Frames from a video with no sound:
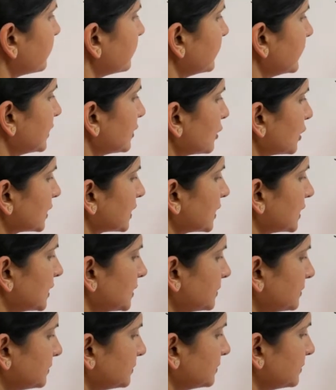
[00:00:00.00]
will not
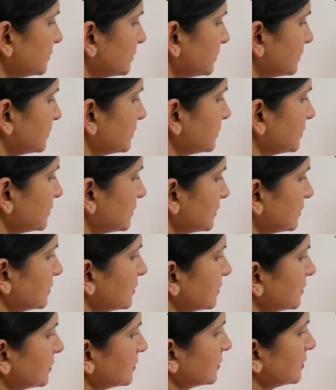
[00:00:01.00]
come
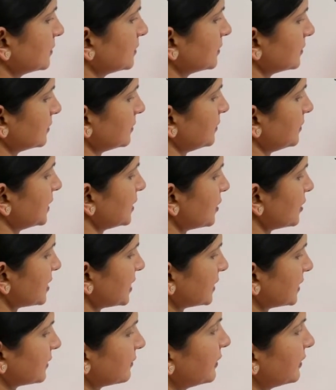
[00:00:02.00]
because
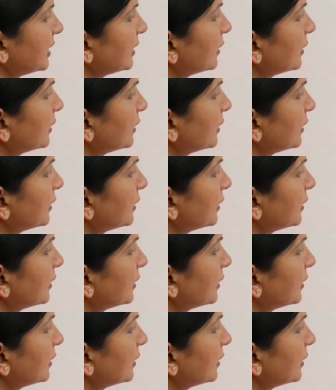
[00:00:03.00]
it will